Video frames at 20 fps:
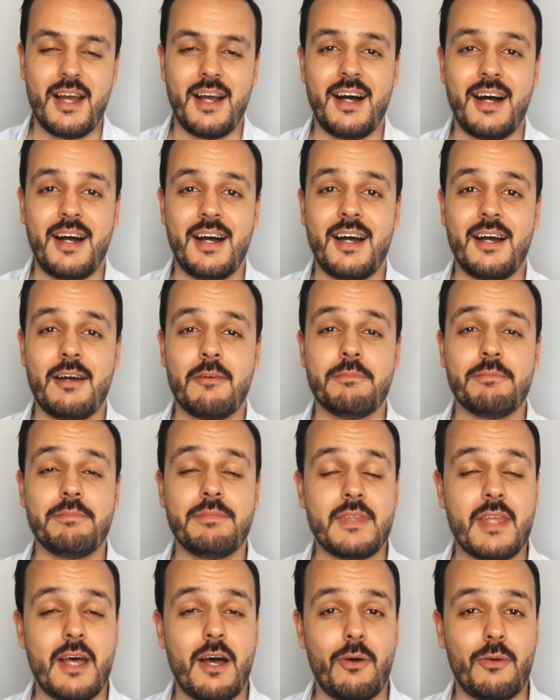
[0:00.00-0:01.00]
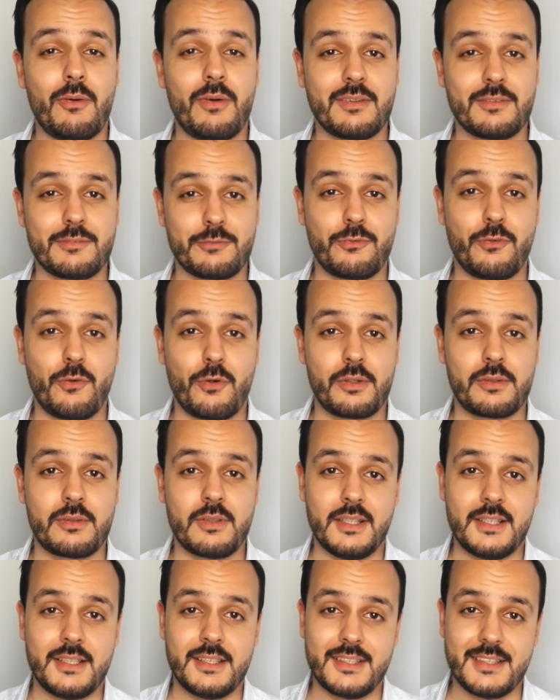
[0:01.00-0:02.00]
Um, now, for
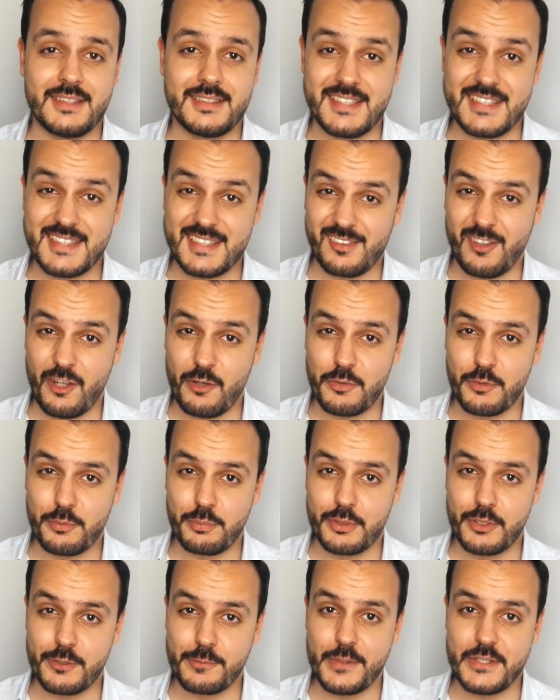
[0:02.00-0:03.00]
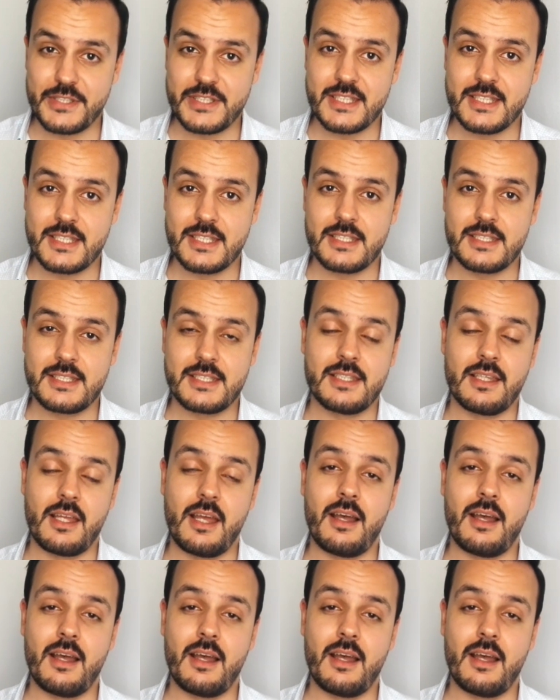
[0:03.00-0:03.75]
uh, disclaimer purposes,